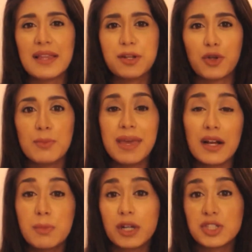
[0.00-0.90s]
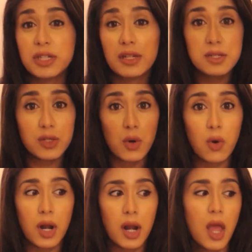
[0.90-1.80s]
like new makeup brushes
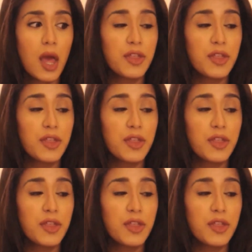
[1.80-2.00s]
or